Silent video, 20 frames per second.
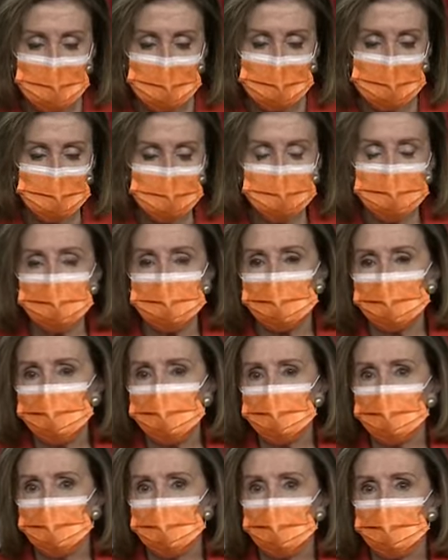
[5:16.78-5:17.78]

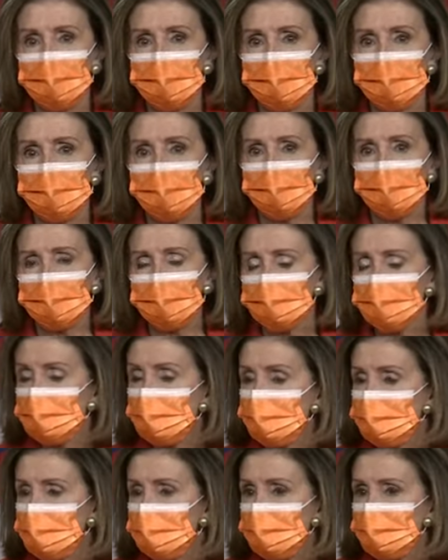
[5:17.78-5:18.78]
prevention
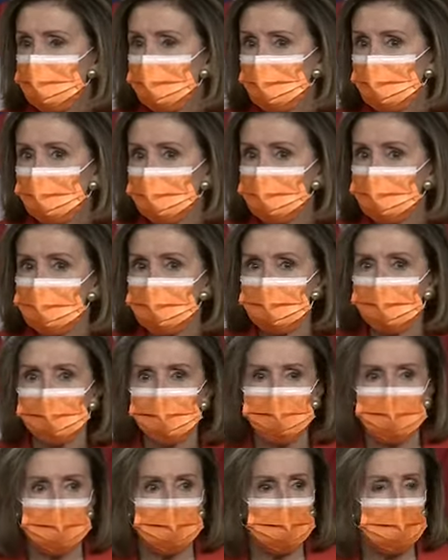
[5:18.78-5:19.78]

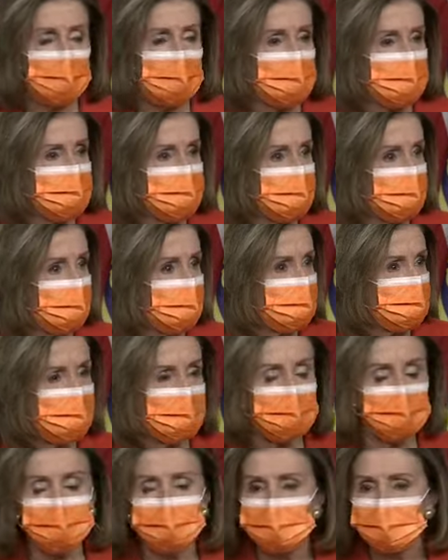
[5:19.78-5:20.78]
legislation passed then,
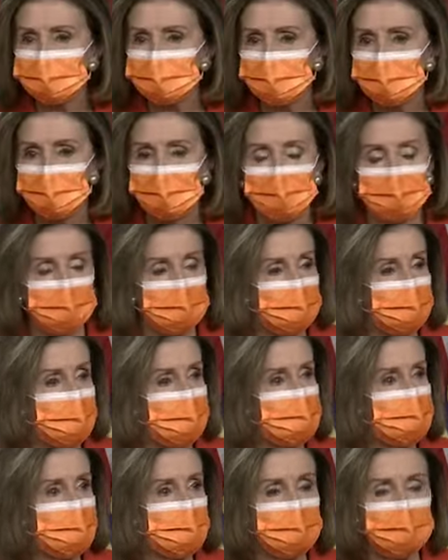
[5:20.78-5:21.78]
but
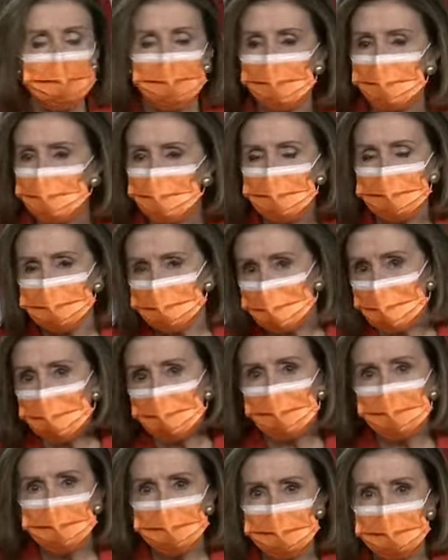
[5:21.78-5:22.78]
they said no
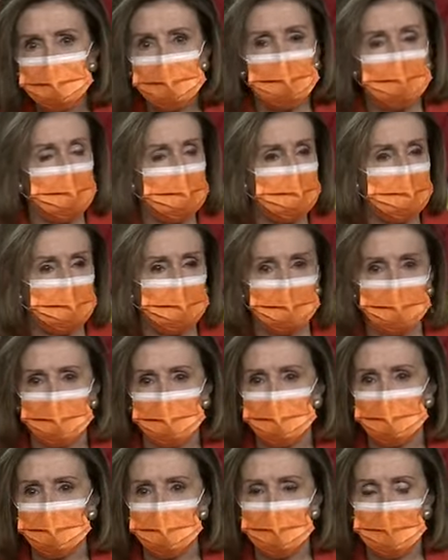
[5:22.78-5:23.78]
time and time
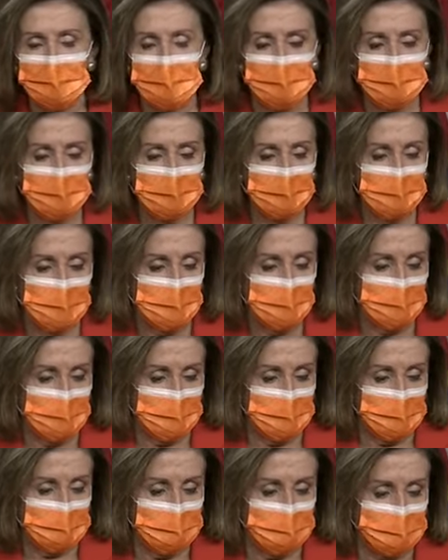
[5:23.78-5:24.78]
again.
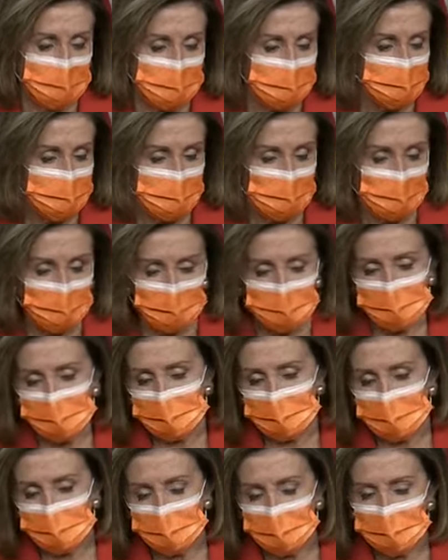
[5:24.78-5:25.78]

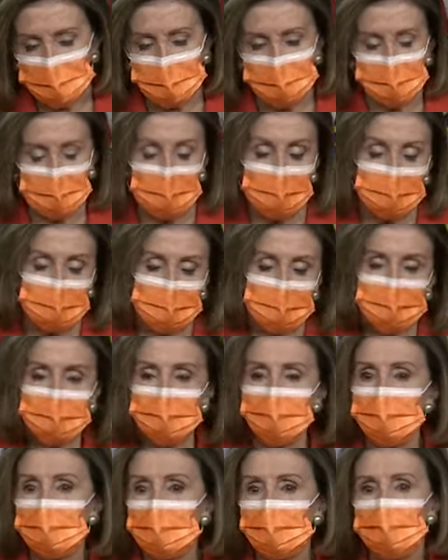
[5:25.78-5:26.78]
Florida, Nevada,
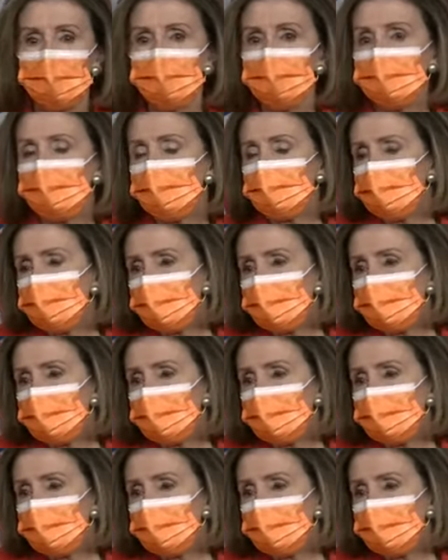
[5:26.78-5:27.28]
you name it,